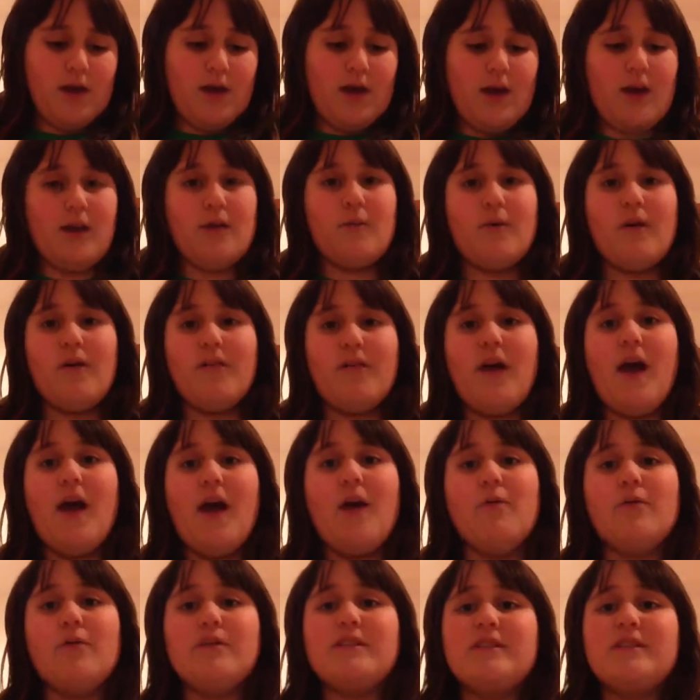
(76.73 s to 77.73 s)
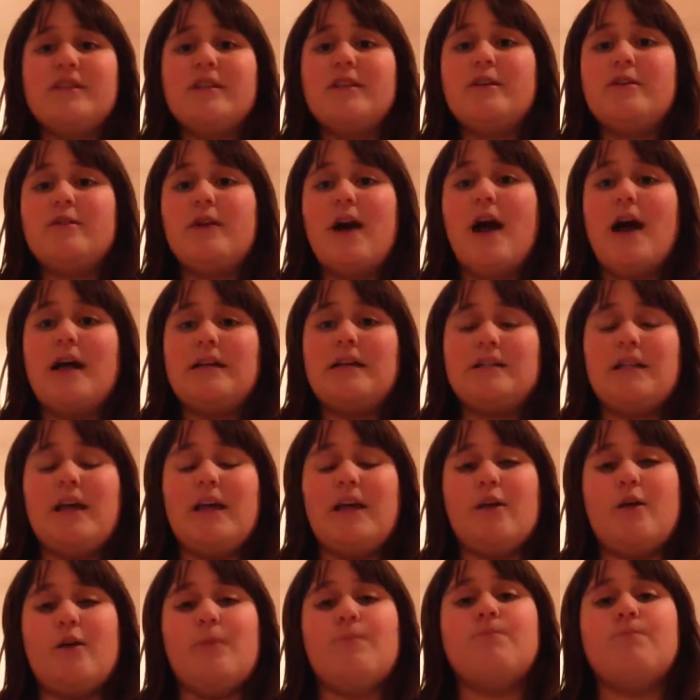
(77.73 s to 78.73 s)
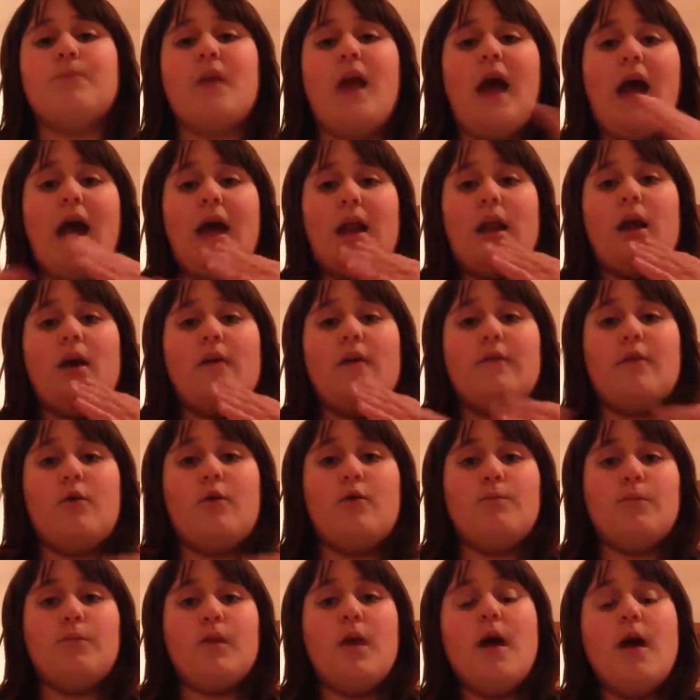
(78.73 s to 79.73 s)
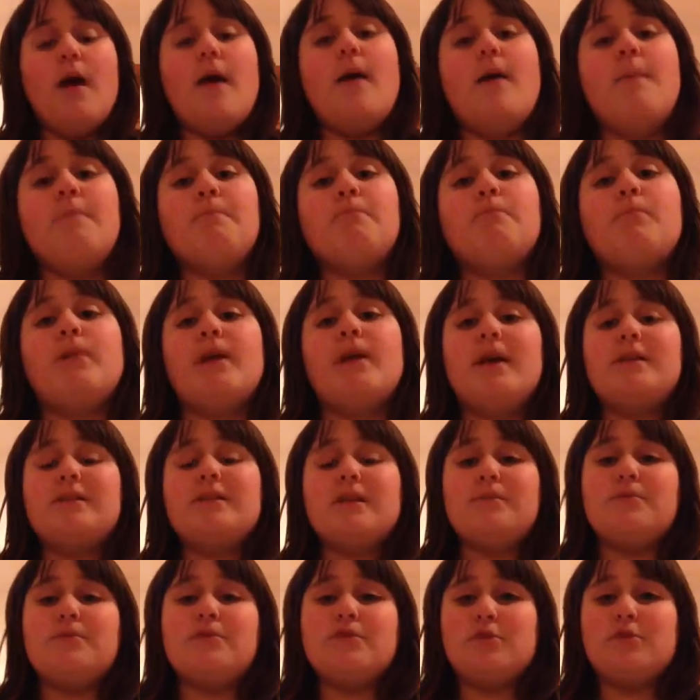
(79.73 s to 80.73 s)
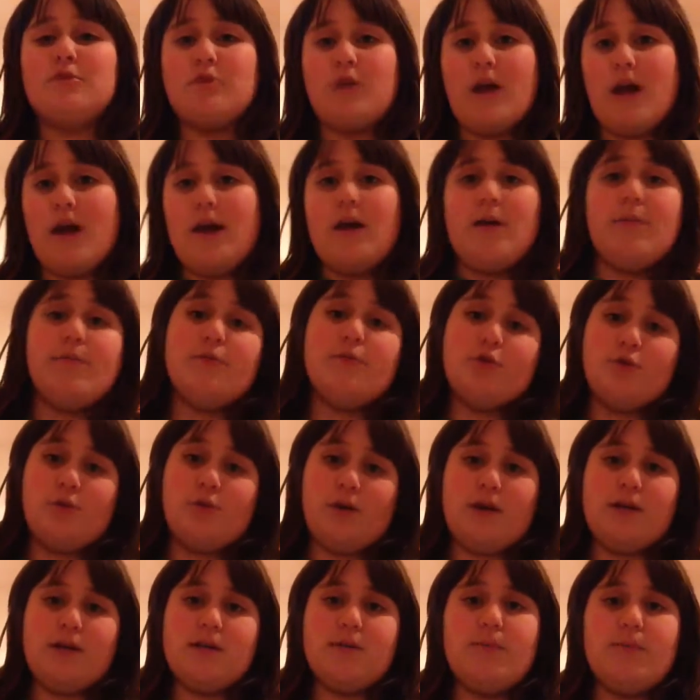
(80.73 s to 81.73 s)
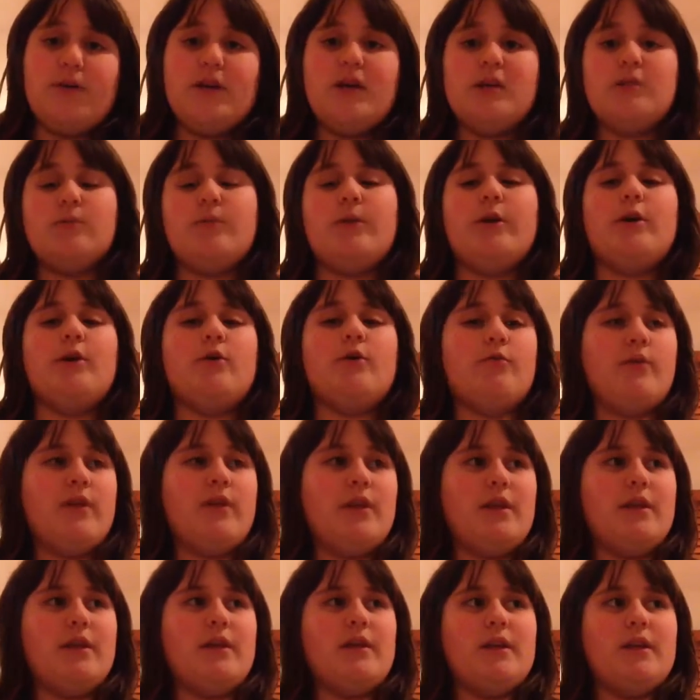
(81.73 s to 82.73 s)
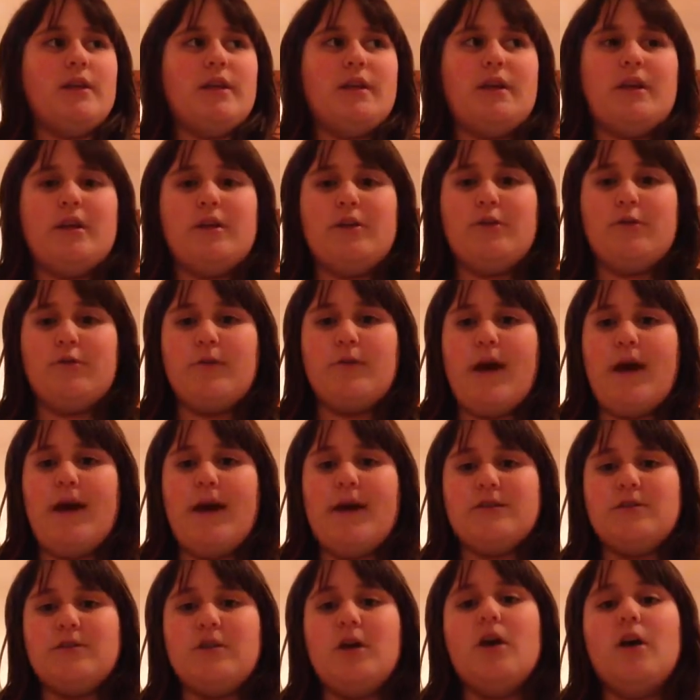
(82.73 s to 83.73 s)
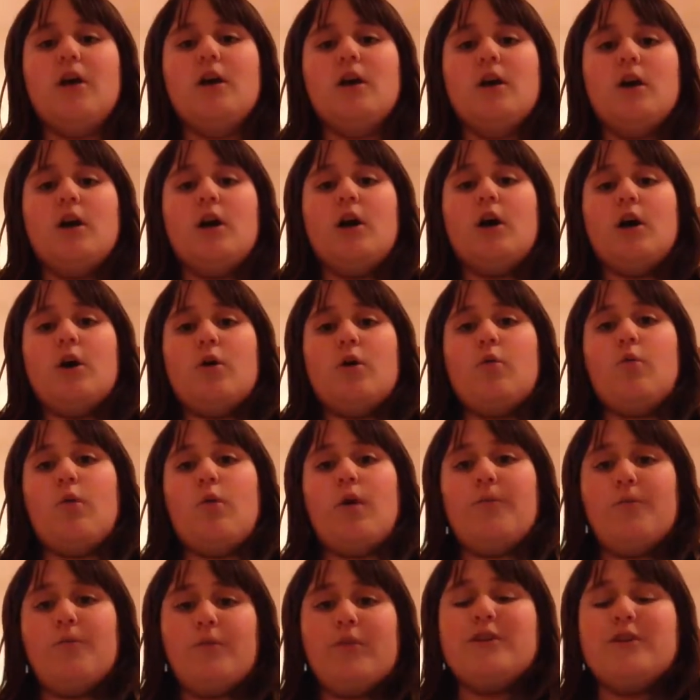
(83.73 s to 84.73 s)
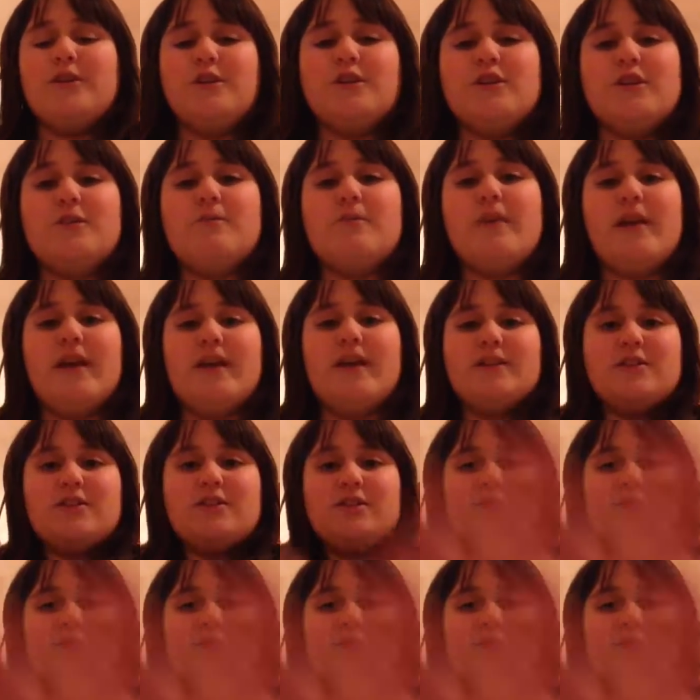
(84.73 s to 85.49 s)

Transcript: Anyways, I will see you guys later. I love you. Please subscribe to us because we really need you guys one person makes